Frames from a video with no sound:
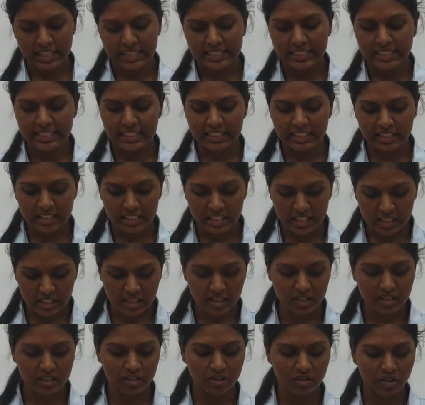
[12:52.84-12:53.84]
60
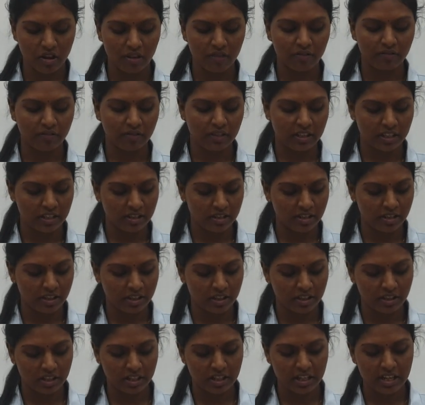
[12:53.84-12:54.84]
years of
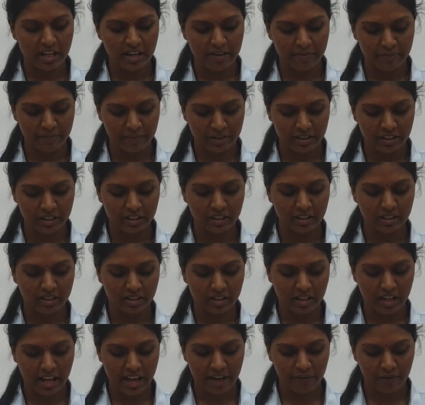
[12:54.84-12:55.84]
literature emerged
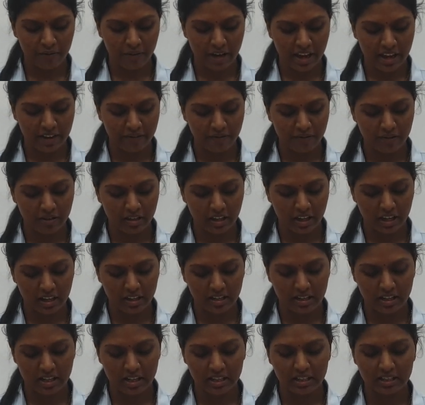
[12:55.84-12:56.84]

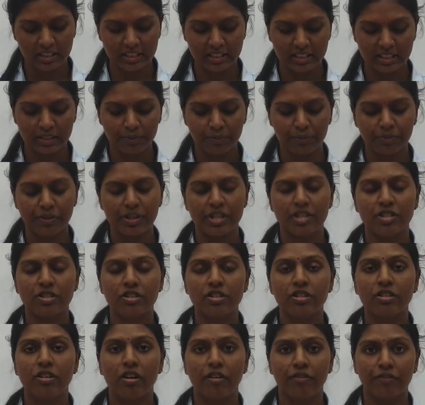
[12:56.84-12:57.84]
advocating the
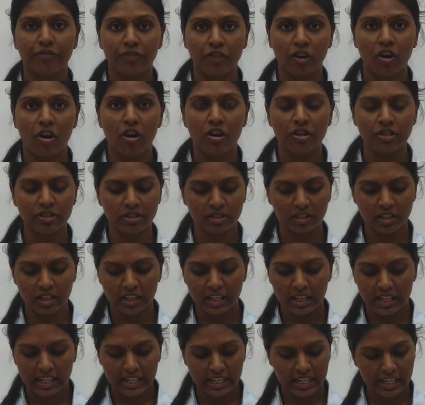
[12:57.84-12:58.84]
separation of costs
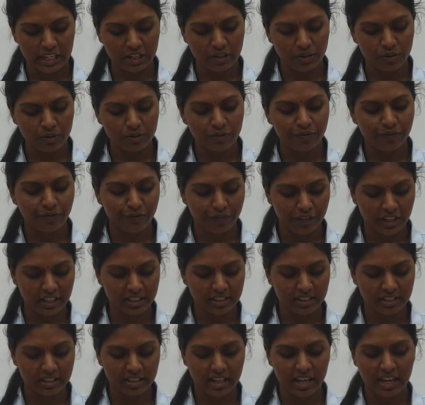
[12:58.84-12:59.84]
into
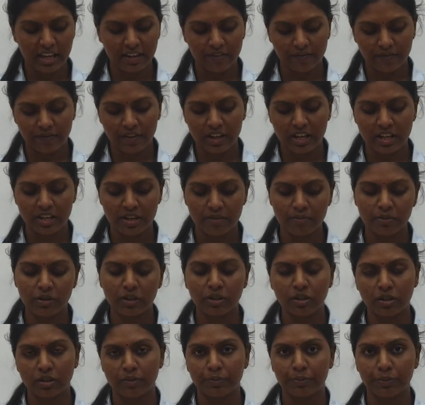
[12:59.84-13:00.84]
fixed and variable
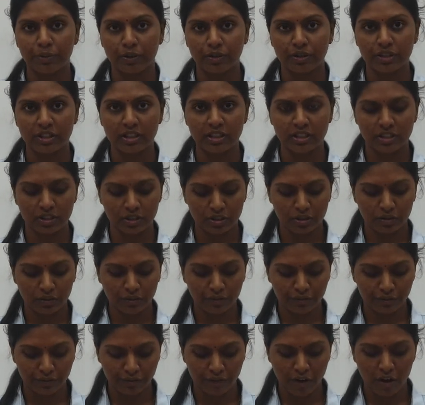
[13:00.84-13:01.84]
components
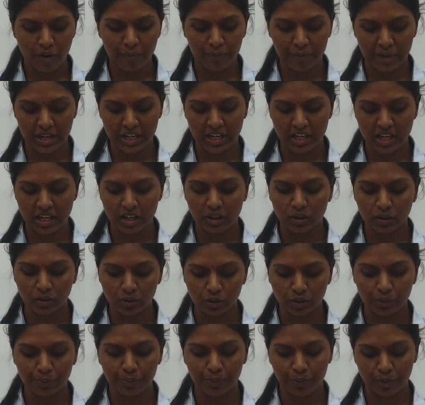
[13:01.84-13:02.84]
for making
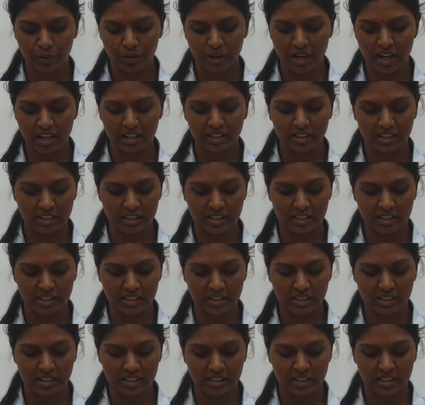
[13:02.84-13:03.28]
good product